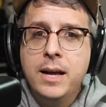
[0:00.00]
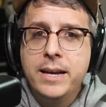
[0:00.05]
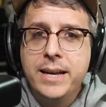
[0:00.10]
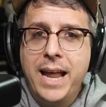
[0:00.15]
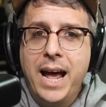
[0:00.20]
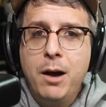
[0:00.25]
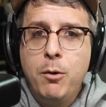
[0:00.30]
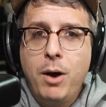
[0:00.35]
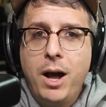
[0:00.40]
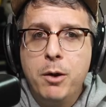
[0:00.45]

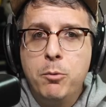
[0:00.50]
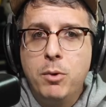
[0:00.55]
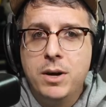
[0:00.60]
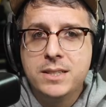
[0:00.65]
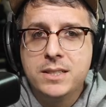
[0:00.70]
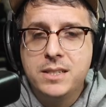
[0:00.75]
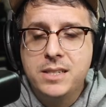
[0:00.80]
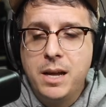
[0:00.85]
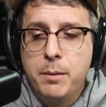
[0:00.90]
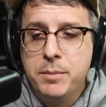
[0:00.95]
Now I
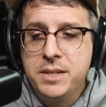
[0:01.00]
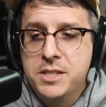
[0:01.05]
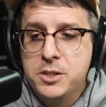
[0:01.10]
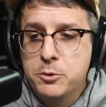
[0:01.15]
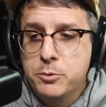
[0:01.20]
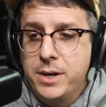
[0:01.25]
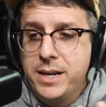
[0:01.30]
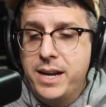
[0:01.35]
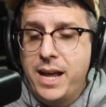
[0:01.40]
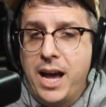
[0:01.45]
want to
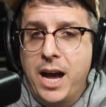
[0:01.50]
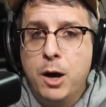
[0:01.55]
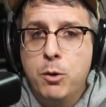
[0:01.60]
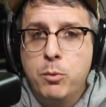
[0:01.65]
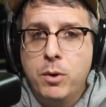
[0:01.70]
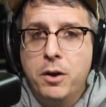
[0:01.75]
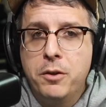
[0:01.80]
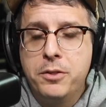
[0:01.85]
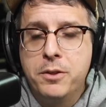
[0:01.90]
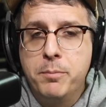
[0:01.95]
demonstrate how
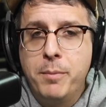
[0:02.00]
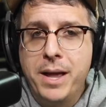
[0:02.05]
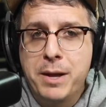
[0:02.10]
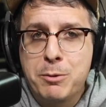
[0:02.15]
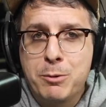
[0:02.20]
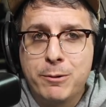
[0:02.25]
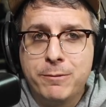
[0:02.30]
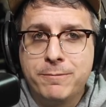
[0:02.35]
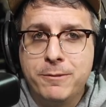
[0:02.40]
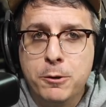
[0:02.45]
well the
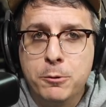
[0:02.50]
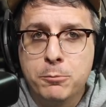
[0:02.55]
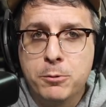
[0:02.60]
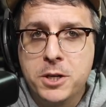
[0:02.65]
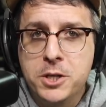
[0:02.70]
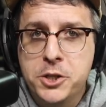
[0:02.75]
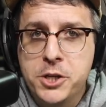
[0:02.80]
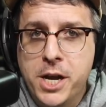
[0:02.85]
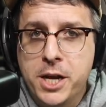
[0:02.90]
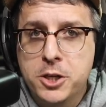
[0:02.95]
microphone
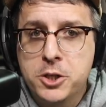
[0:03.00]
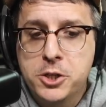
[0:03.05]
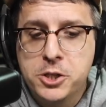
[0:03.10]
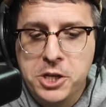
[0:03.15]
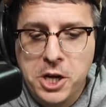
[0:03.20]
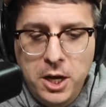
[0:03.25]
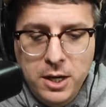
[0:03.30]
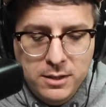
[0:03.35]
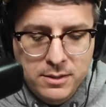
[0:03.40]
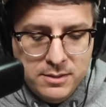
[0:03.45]
rejects
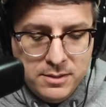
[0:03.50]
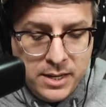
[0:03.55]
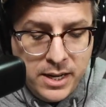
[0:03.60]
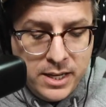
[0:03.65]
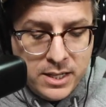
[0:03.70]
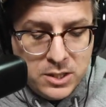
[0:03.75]
shocks,